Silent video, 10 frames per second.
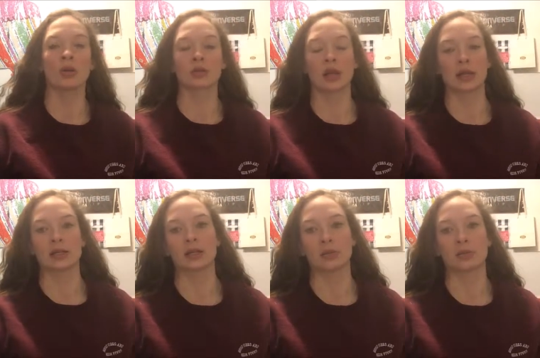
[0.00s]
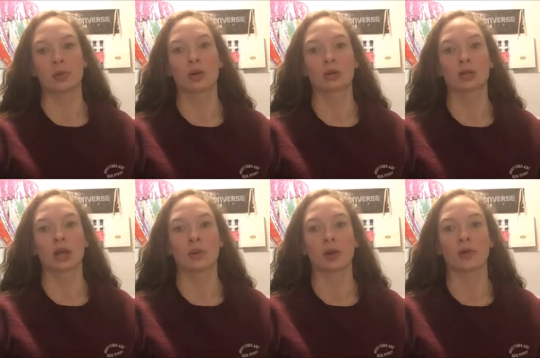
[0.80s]
There's an ATM person
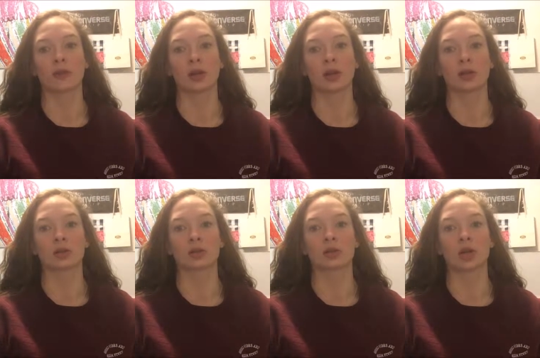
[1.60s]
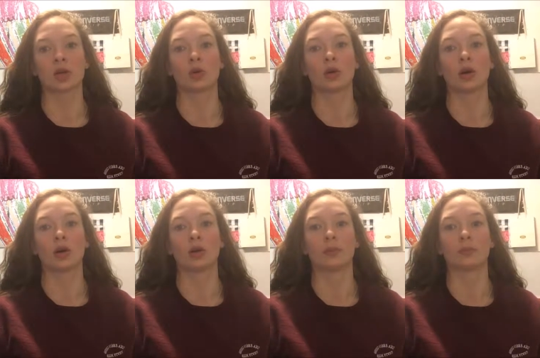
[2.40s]
coming over here, so,
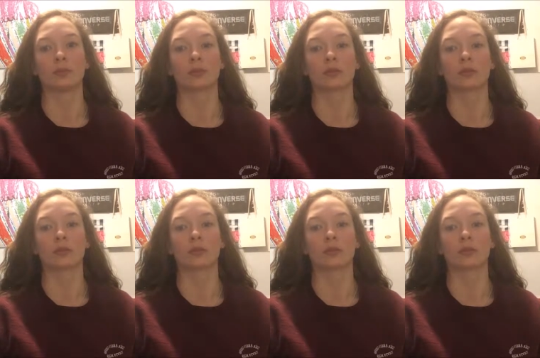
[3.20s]
um,